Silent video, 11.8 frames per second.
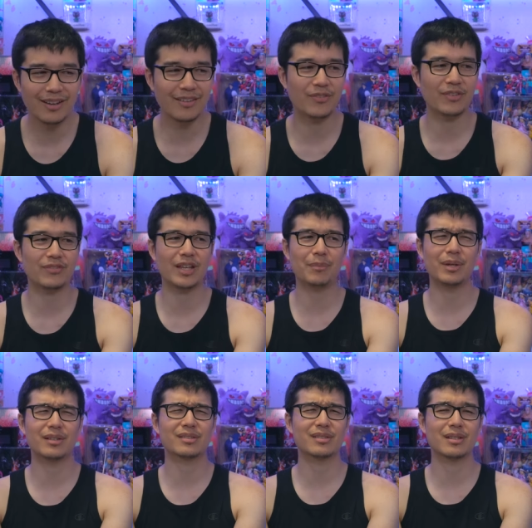if, if that
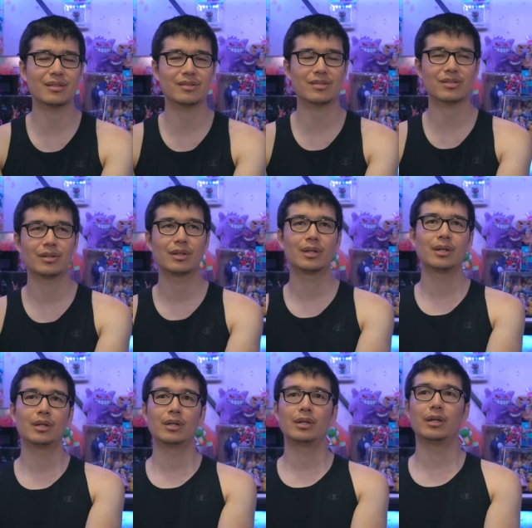makes sense.
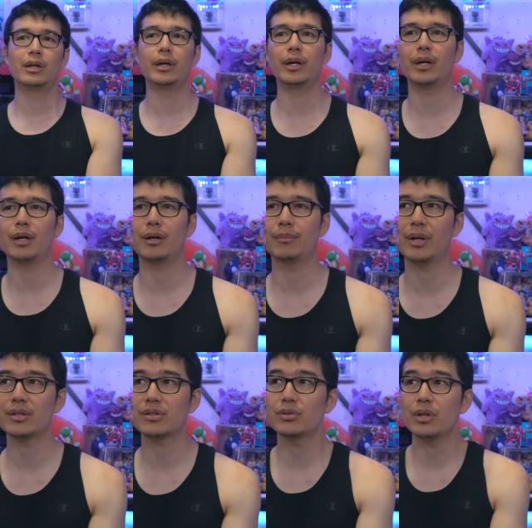Um,
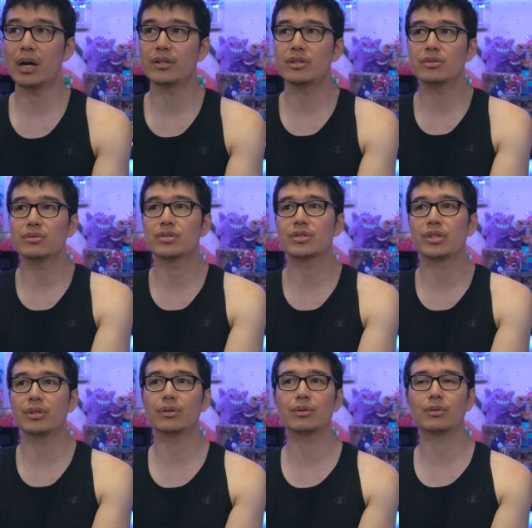I do, I do
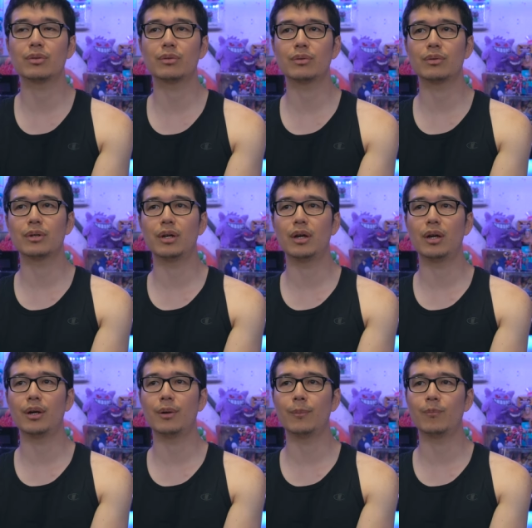still
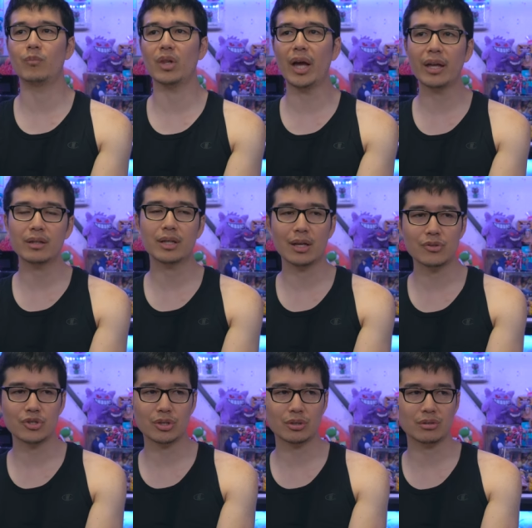um, like
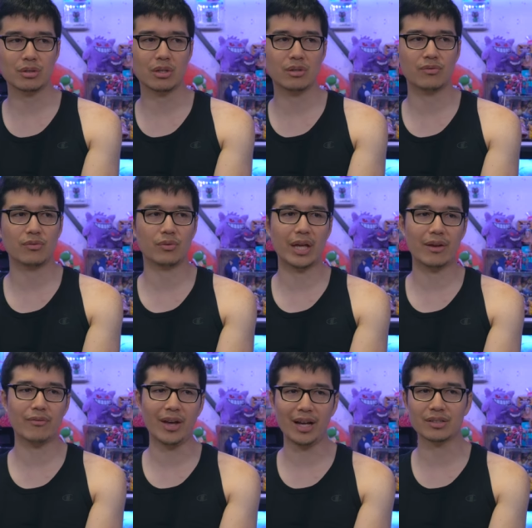Genshin for
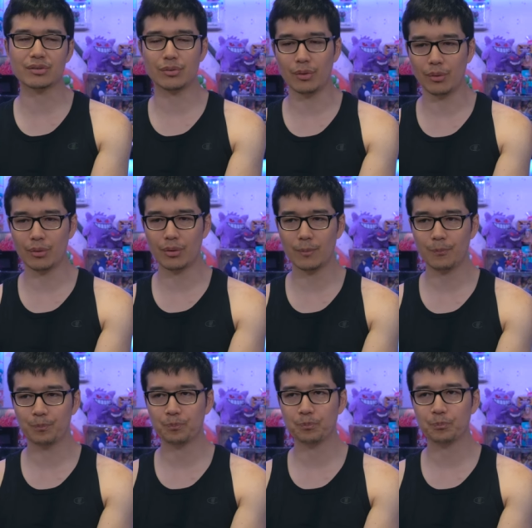that vast lore.
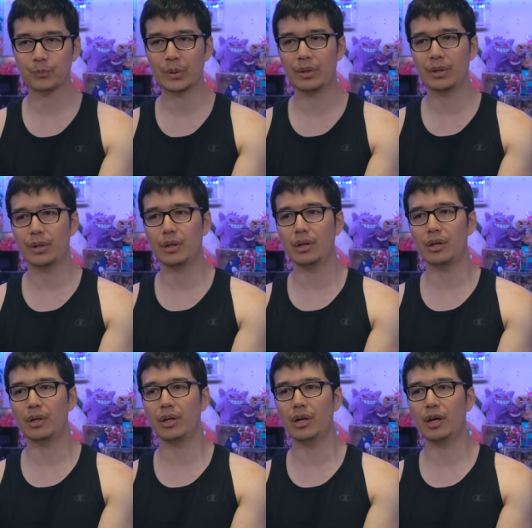
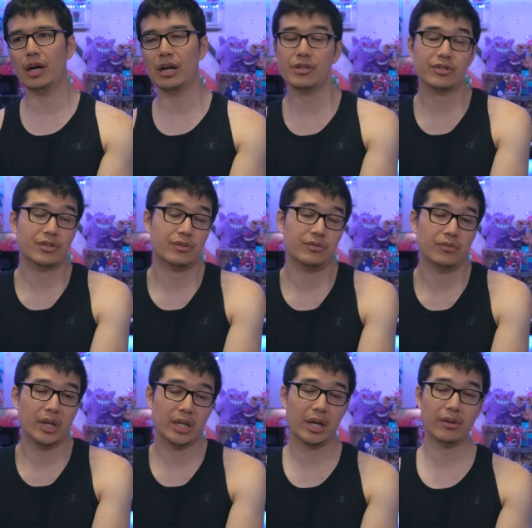Uh, I just
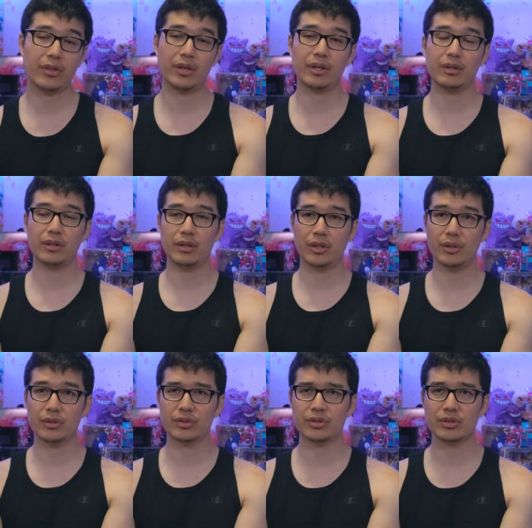right now think you know
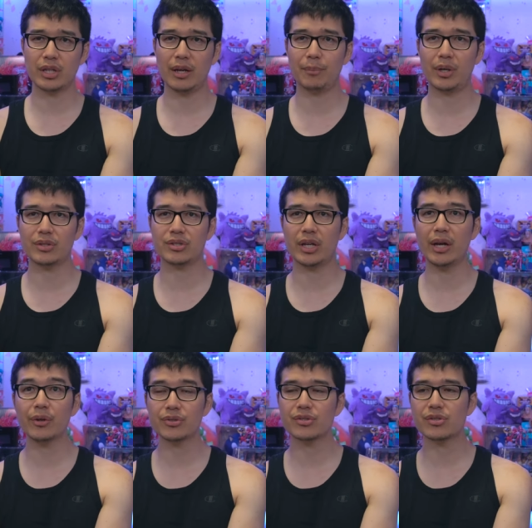there's just not much
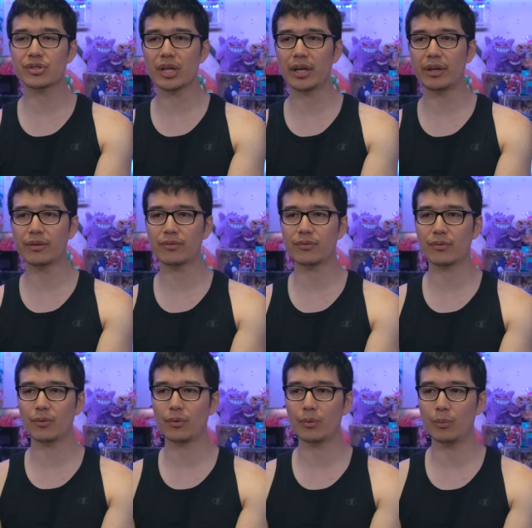else to say
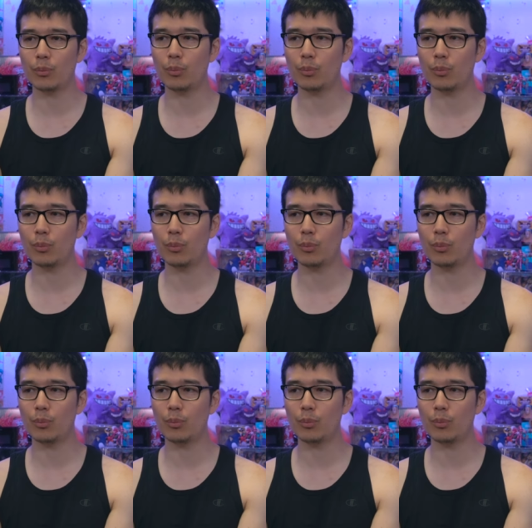for